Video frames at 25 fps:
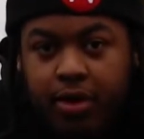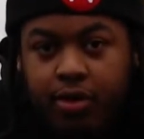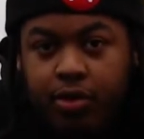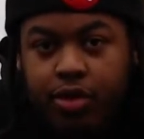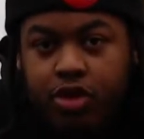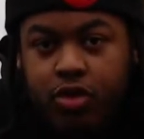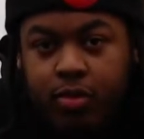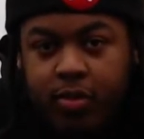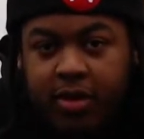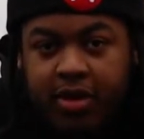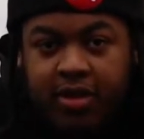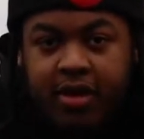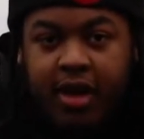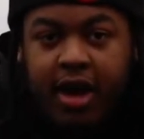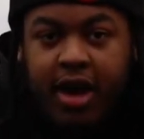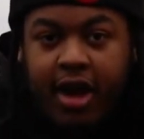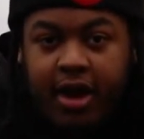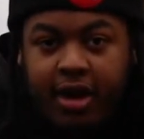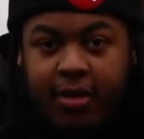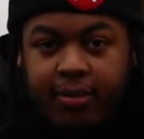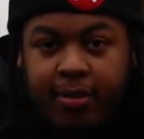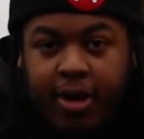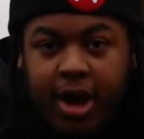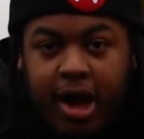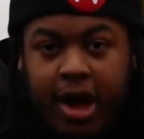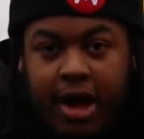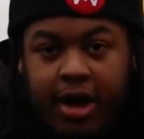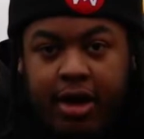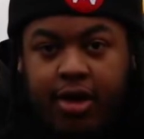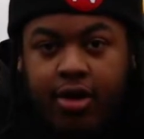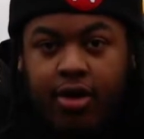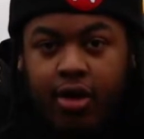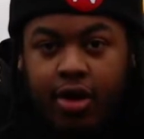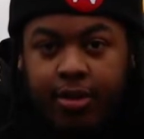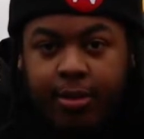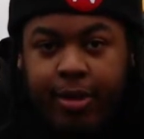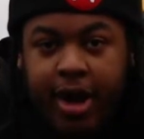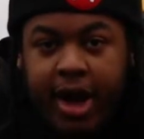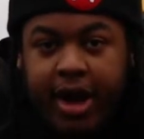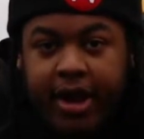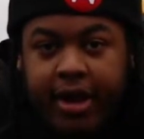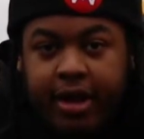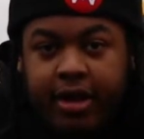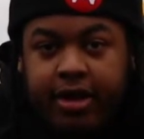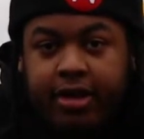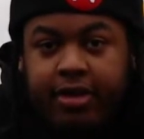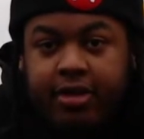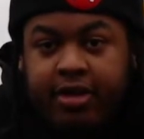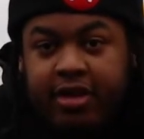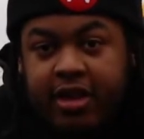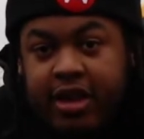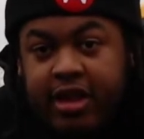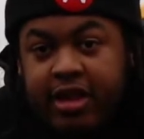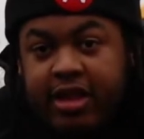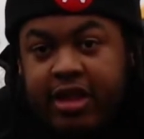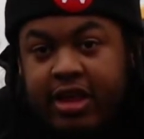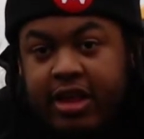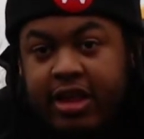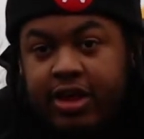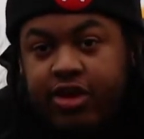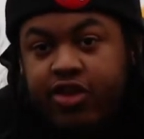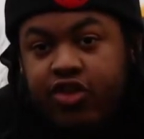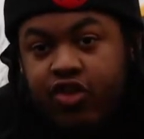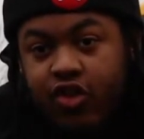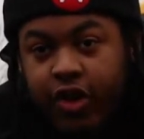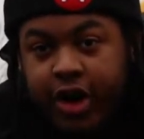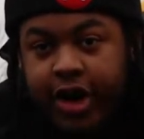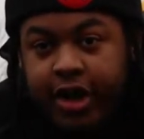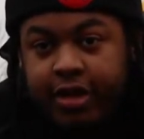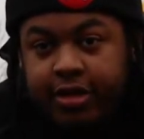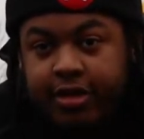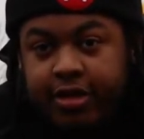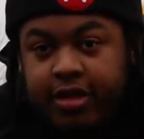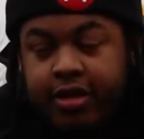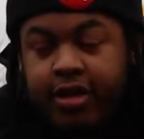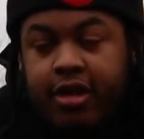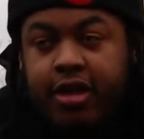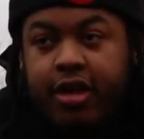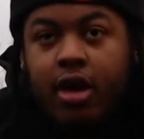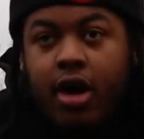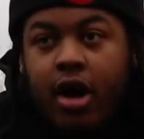which means I had to buy an automatic TT trans.